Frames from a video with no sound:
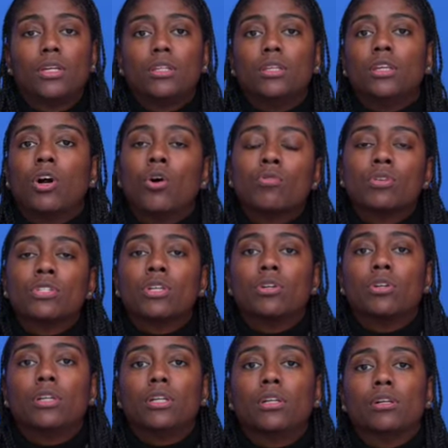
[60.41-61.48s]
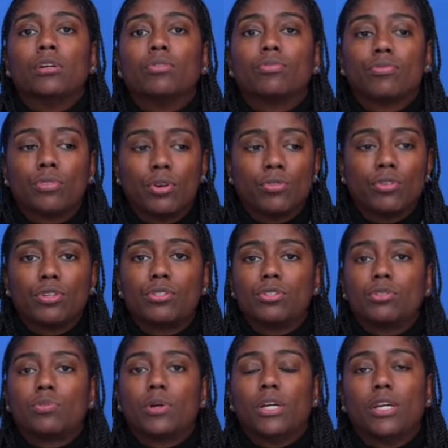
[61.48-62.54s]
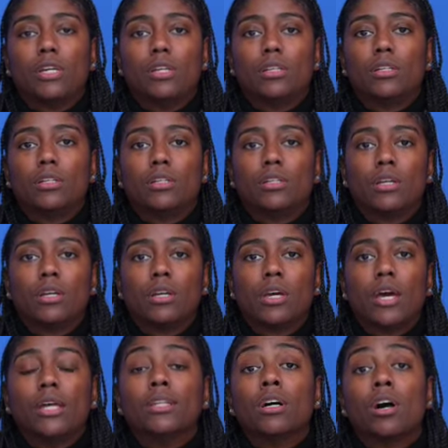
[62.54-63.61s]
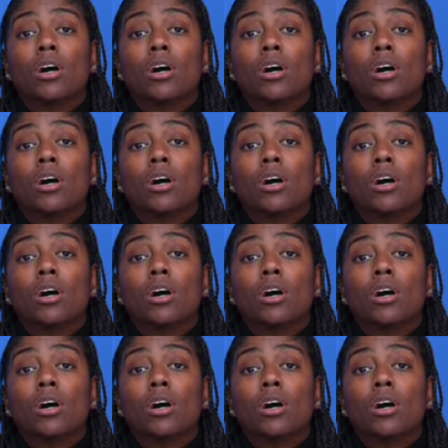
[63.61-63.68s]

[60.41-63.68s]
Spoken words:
the overturning of Roe versus Wade, and the